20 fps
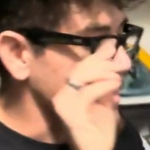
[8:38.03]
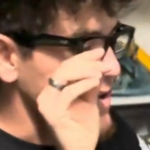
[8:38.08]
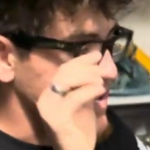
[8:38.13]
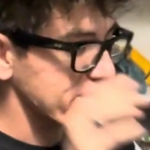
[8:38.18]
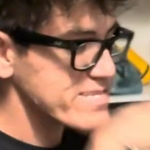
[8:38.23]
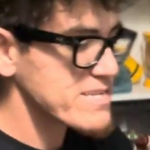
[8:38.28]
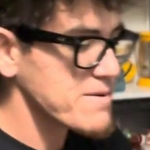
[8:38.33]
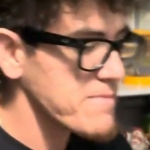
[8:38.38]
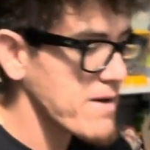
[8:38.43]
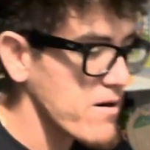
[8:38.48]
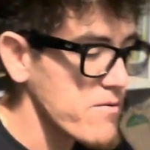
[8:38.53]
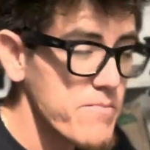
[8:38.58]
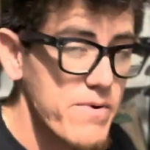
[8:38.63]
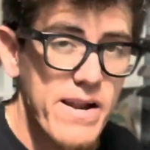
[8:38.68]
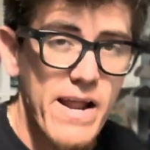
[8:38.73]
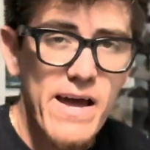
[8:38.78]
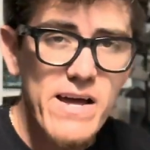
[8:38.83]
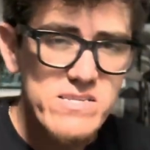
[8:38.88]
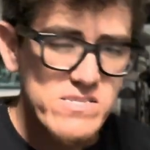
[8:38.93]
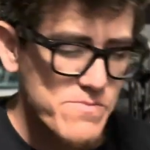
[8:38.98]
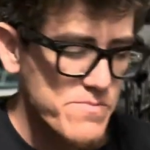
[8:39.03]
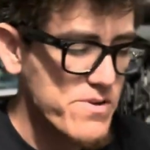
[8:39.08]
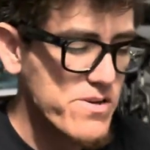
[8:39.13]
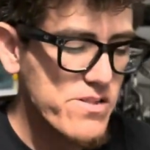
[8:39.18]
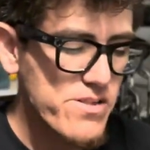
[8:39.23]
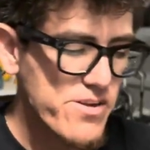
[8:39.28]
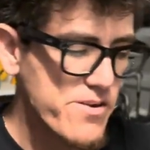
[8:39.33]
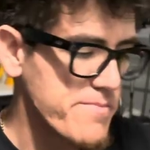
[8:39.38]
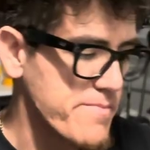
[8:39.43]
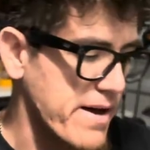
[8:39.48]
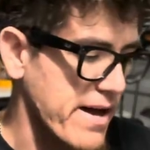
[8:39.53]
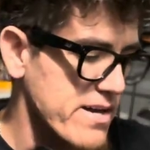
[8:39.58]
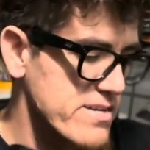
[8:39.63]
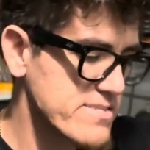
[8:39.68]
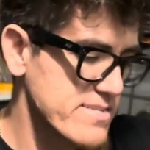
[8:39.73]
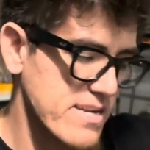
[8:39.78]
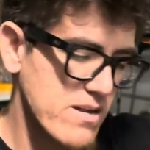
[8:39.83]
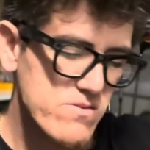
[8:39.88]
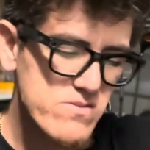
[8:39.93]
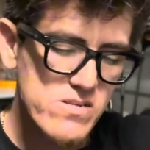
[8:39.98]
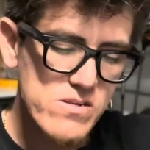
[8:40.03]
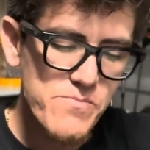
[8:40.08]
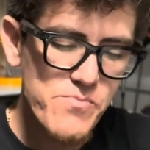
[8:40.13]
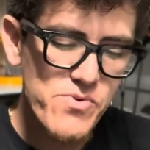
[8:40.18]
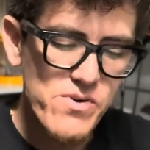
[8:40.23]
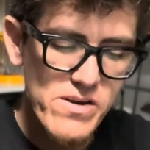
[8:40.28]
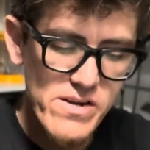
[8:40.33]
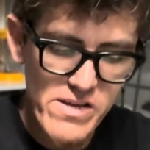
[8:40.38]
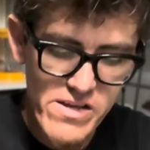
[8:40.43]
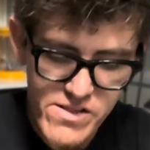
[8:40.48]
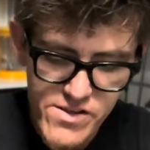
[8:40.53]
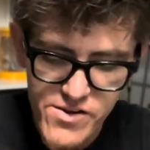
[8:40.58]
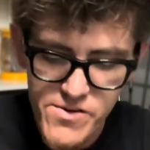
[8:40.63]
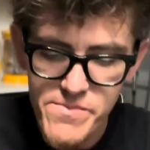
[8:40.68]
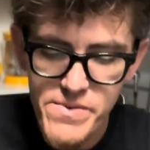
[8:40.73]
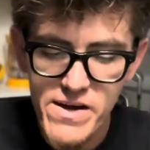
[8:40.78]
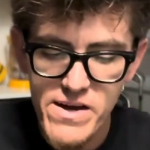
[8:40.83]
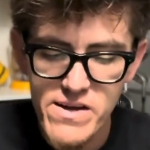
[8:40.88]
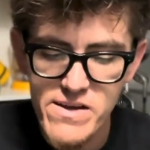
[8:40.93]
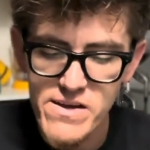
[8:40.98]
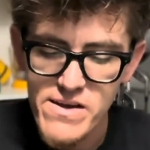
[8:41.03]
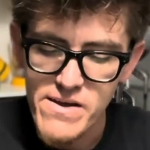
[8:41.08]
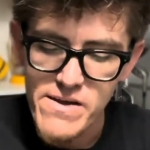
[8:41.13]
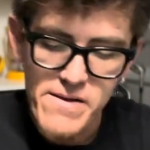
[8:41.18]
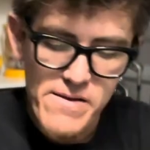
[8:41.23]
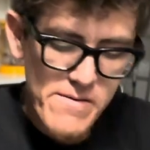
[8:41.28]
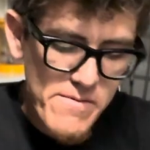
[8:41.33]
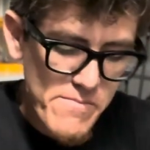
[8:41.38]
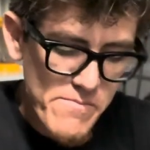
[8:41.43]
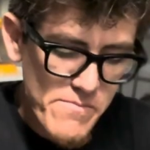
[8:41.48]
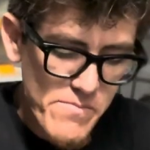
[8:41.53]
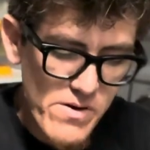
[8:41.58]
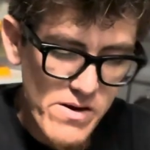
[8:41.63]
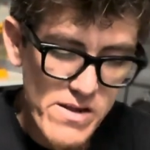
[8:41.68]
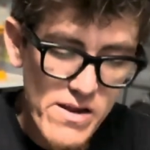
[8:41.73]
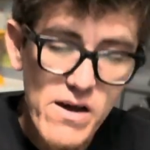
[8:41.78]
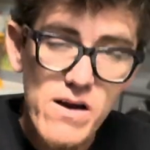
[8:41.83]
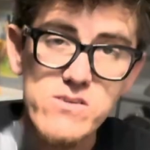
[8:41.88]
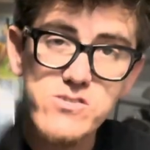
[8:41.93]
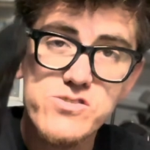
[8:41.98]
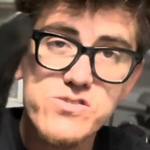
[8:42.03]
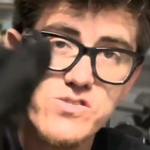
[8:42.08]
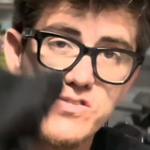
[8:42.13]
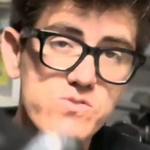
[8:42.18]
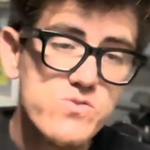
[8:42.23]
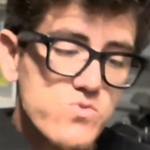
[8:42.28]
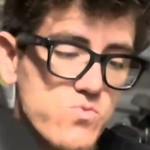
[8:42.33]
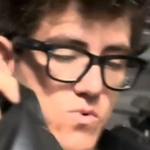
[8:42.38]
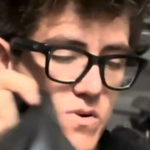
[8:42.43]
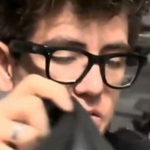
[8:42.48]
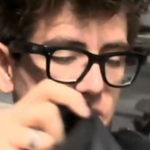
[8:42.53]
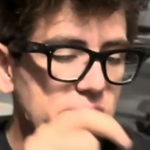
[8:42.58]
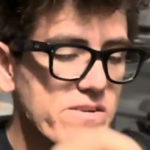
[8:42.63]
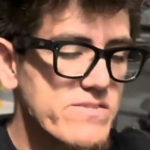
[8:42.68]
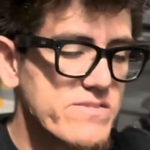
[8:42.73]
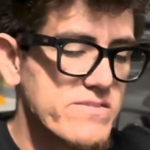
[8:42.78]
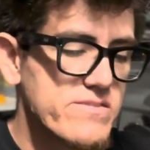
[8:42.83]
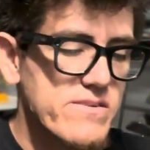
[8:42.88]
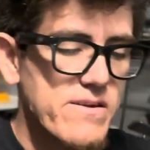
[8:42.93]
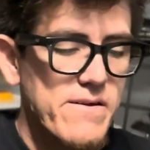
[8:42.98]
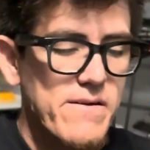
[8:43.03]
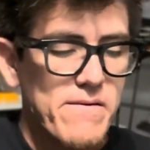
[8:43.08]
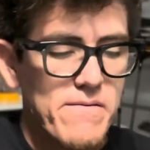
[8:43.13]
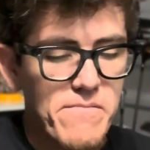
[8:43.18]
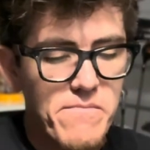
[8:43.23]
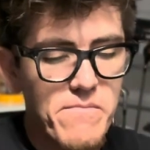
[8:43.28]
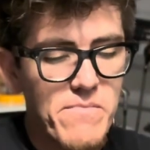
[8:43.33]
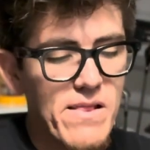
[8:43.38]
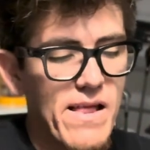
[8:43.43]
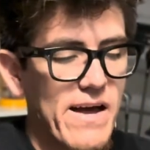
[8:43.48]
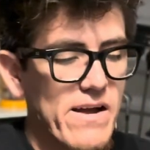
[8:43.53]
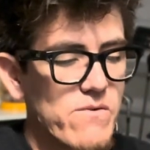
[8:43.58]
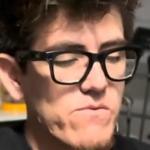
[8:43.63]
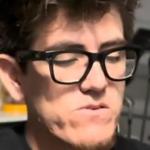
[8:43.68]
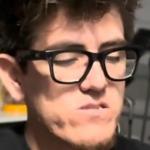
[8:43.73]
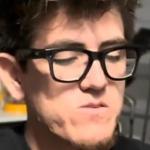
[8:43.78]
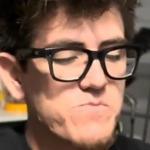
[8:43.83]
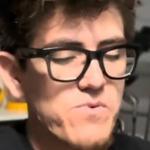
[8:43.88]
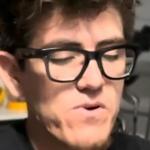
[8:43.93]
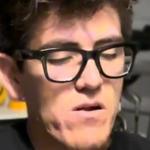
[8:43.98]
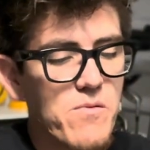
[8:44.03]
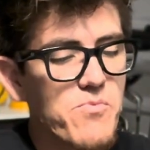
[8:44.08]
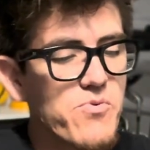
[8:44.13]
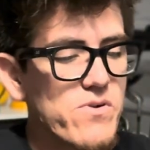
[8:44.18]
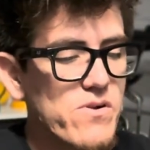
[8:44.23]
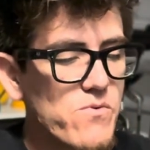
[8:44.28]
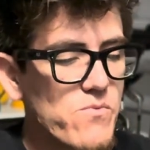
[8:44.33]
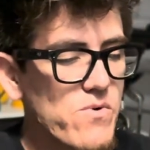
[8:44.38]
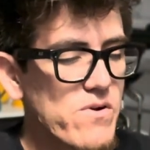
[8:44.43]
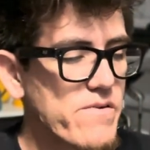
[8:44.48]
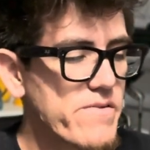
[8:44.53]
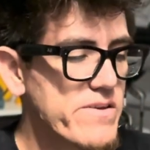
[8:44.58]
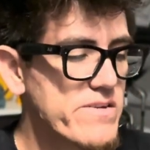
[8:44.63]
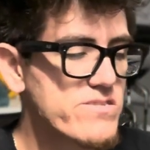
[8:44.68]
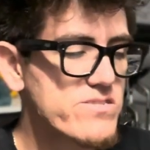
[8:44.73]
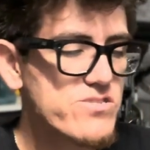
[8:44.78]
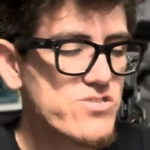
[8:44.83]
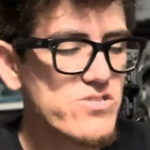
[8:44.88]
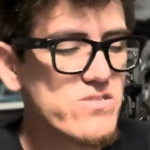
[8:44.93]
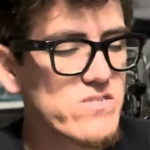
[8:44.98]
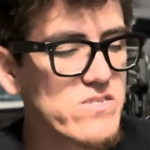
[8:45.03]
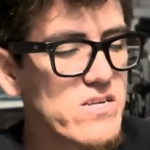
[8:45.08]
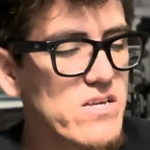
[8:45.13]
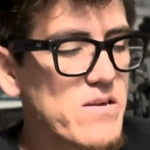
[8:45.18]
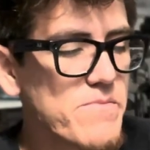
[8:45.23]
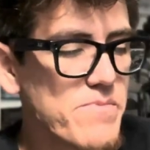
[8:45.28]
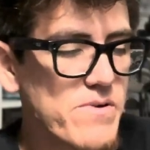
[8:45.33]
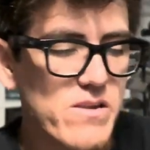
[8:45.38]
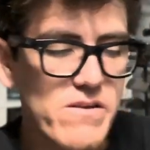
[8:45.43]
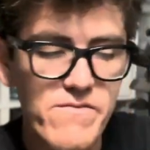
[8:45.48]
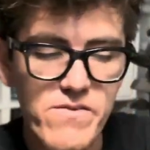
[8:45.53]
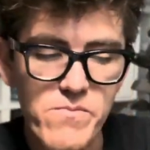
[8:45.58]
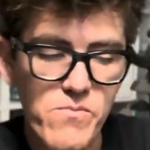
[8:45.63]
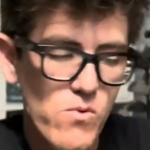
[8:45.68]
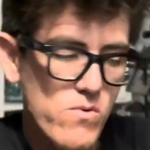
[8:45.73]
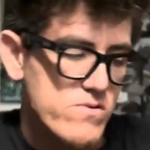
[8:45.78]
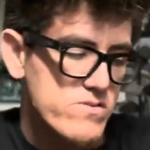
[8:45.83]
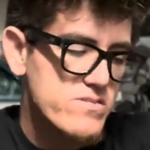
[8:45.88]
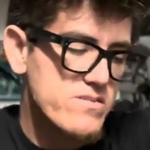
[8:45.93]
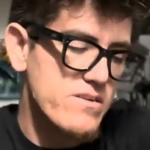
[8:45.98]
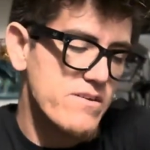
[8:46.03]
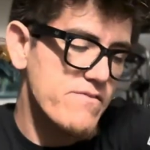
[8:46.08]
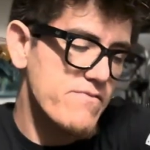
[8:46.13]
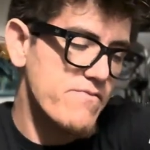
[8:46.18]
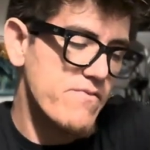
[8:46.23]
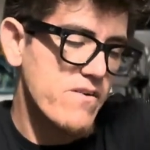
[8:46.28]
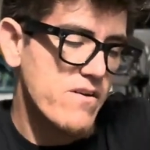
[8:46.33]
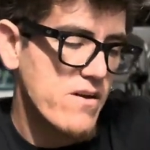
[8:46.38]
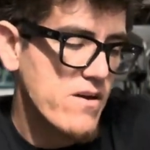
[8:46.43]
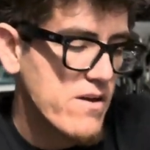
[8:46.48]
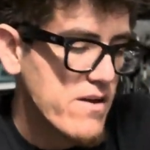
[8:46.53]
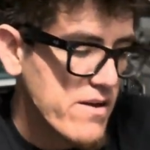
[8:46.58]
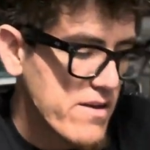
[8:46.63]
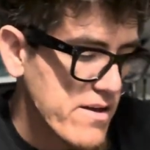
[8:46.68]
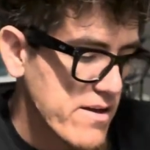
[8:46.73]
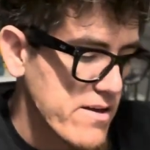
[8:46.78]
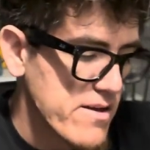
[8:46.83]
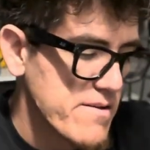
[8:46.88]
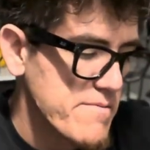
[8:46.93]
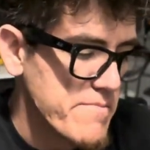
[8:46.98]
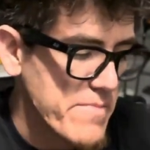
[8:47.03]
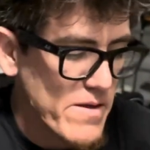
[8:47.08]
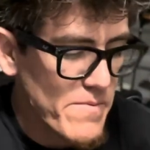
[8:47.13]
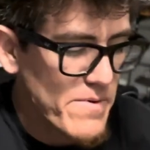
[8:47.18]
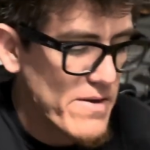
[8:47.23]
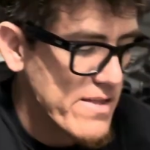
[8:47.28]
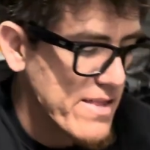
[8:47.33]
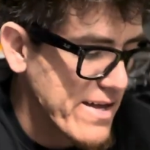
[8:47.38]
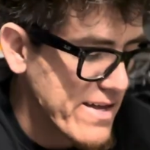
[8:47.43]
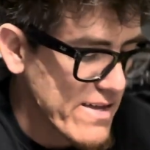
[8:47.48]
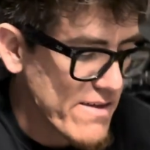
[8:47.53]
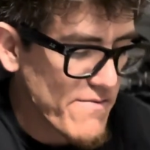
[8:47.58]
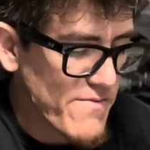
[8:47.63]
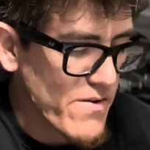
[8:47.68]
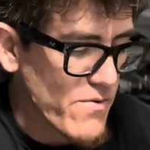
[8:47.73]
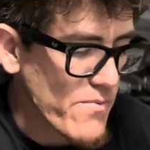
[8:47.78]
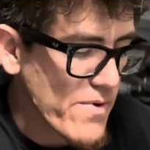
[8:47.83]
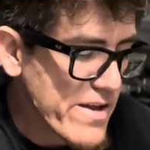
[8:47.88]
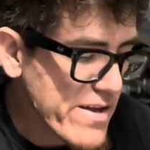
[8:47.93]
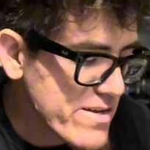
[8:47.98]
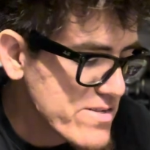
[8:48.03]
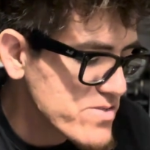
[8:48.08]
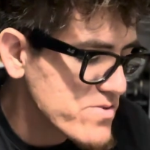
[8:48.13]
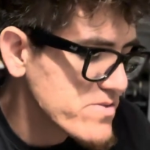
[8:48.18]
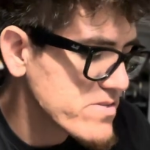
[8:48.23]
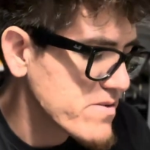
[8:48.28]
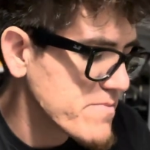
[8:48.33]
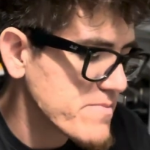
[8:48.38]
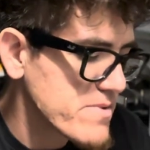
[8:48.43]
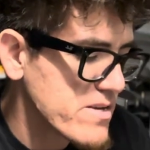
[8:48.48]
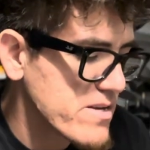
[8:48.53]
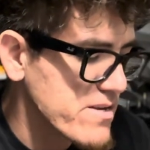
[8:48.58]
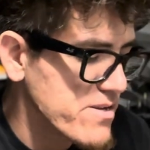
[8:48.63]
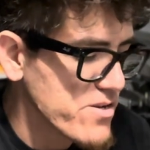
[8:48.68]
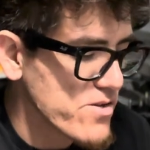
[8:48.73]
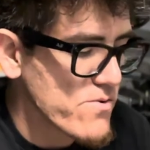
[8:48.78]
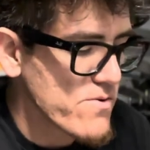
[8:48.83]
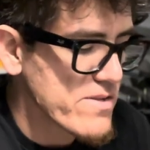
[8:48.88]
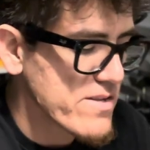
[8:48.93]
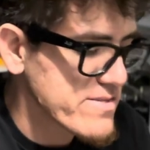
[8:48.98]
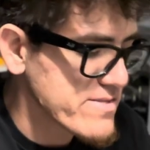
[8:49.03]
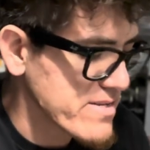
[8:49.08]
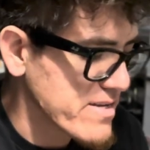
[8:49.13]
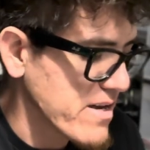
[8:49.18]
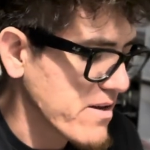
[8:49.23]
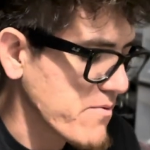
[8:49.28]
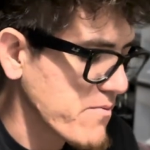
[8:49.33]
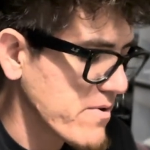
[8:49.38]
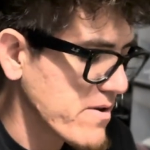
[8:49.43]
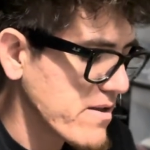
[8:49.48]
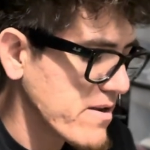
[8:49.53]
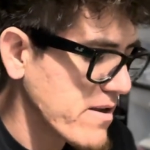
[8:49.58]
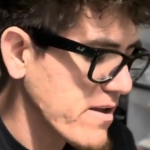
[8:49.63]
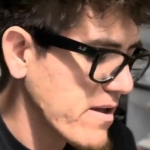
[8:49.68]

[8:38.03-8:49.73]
guess I'm out, but I have some clear bags, and I was gonna put it in a clear bag, but I'll just use one of these black ones. But I'll put in one of these just to keep it even more safe. Maybe like if it rains or something, it doesn't get wet.